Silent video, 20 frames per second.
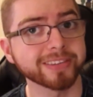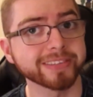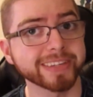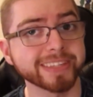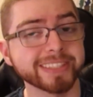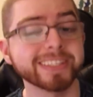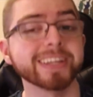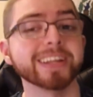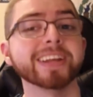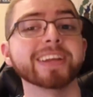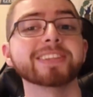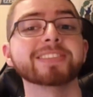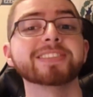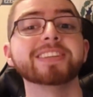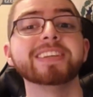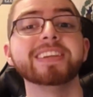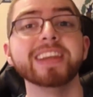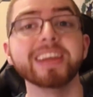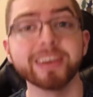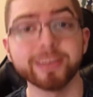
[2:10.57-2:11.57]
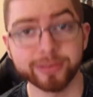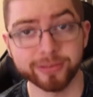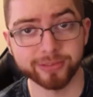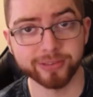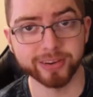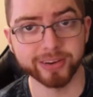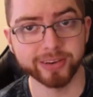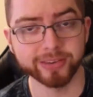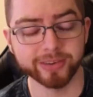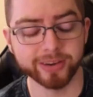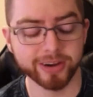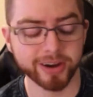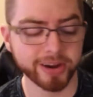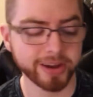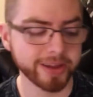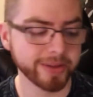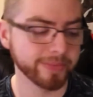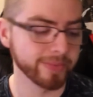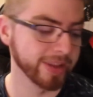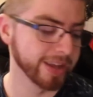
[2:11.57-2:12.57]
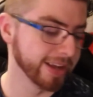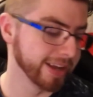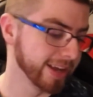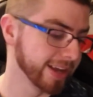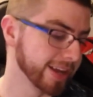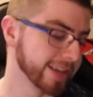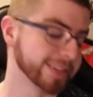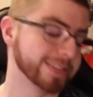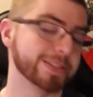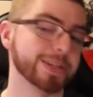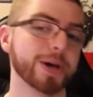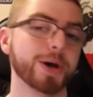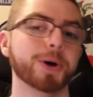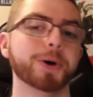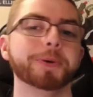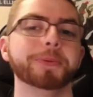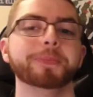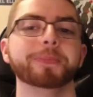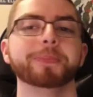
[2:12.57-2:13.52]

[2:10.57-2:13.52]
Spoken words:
That shit hits different, all right? So,